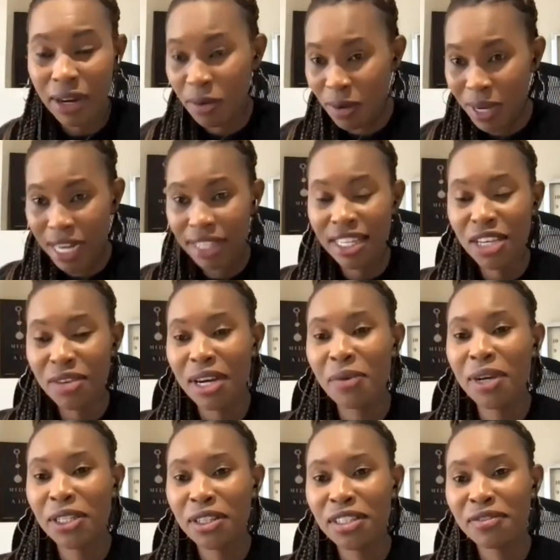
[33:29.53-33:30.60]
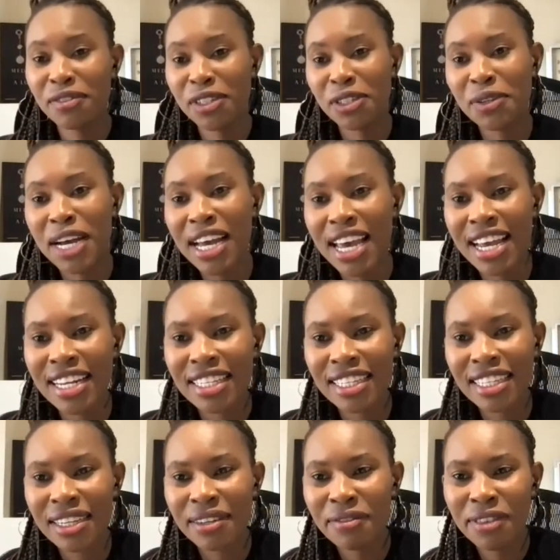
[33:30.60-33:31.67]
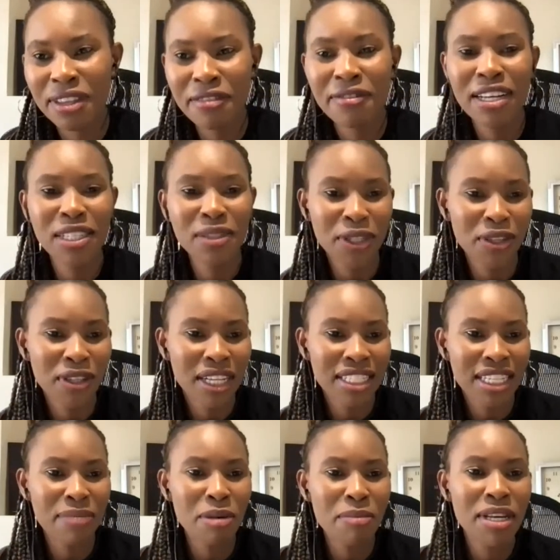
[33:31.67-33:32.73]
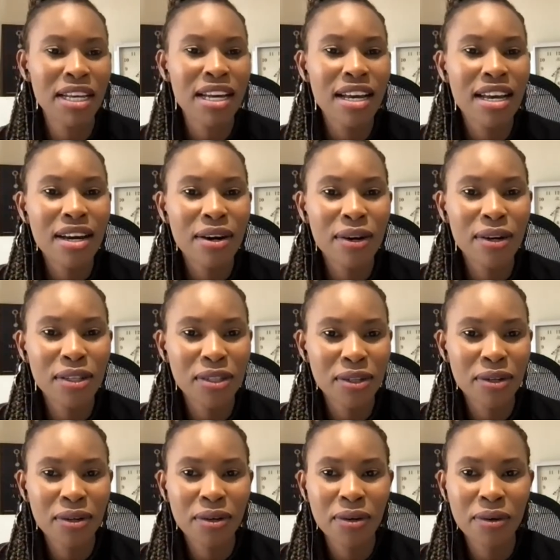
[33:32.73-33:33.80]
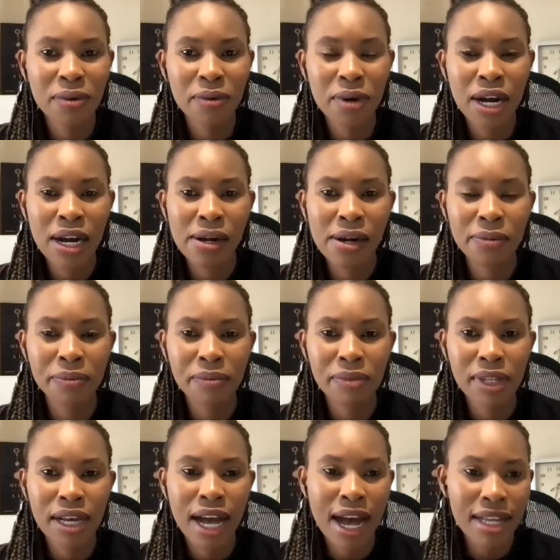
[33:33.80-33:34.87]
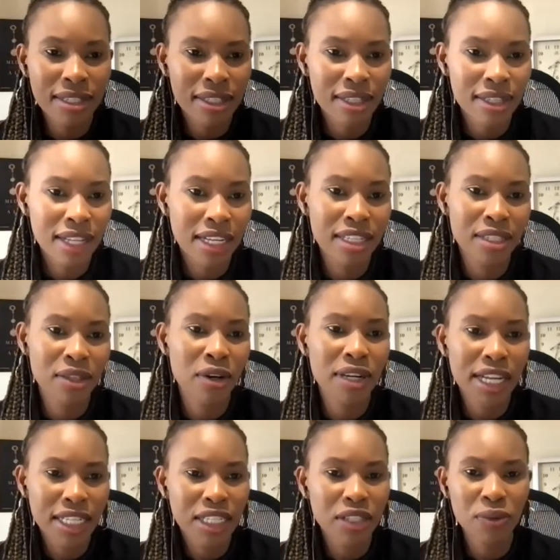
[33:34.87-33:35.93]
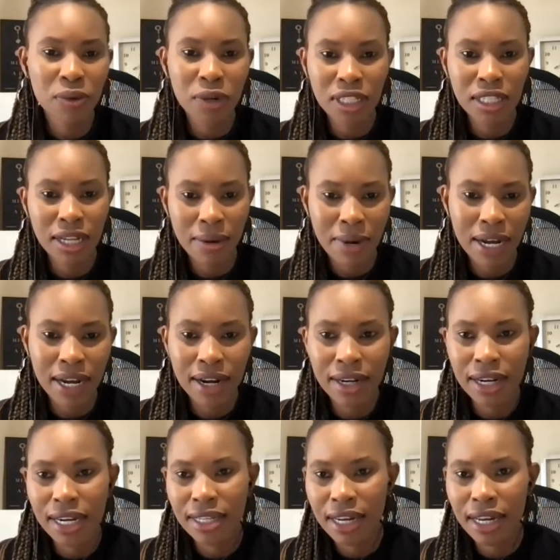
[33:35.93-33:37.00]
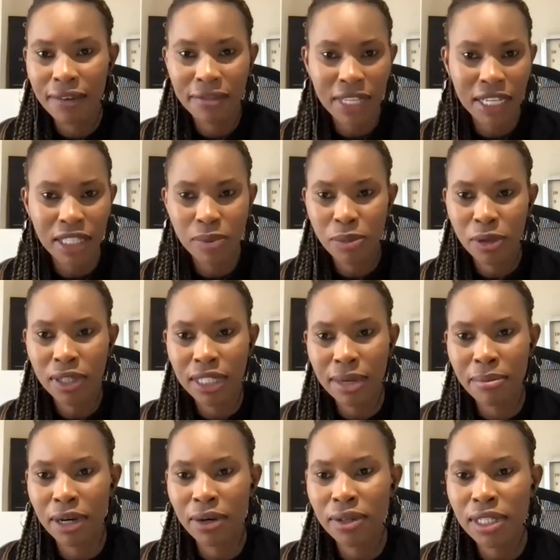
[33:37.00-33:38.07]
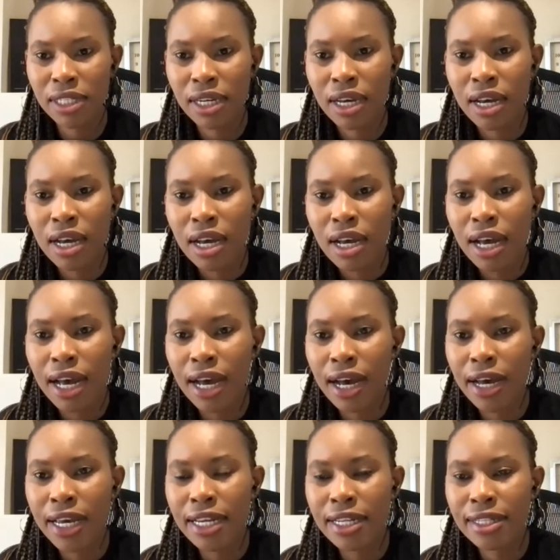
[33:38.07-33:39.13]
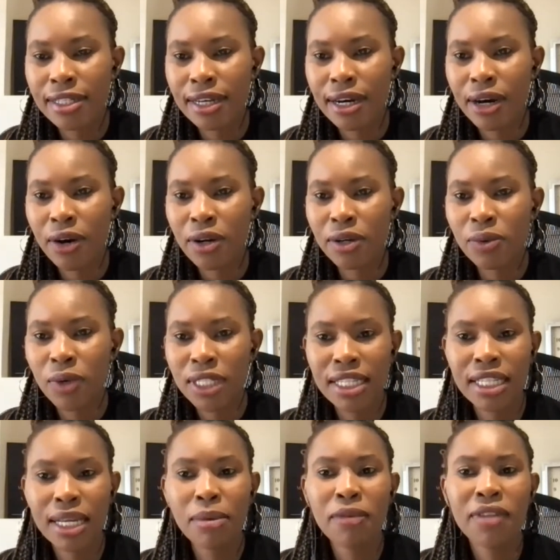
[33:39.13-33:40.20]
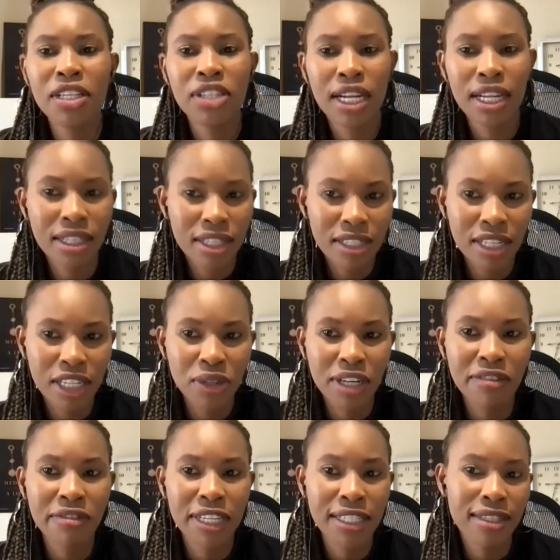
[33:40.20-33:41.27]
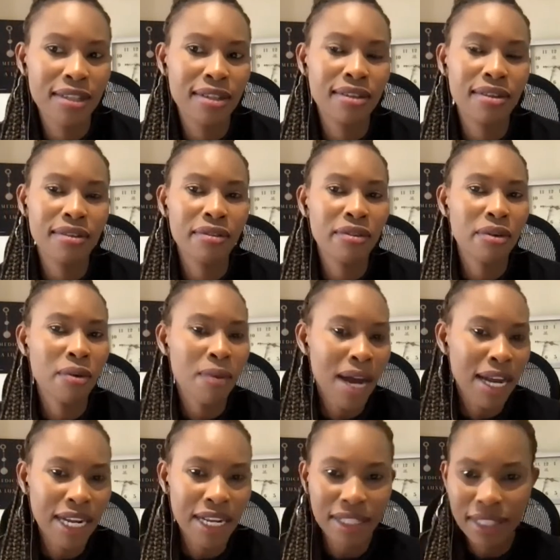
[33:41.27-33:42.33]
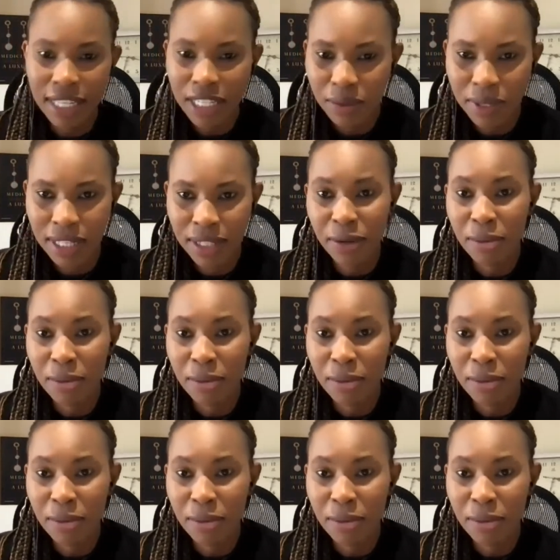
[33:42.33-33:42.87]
we are seeing your questions for sure. And the first question that I'll maybe also ask that is connected to what Wangari and then I've just talked about, it's on what are some of the challenges that you're facing. One, I'll start with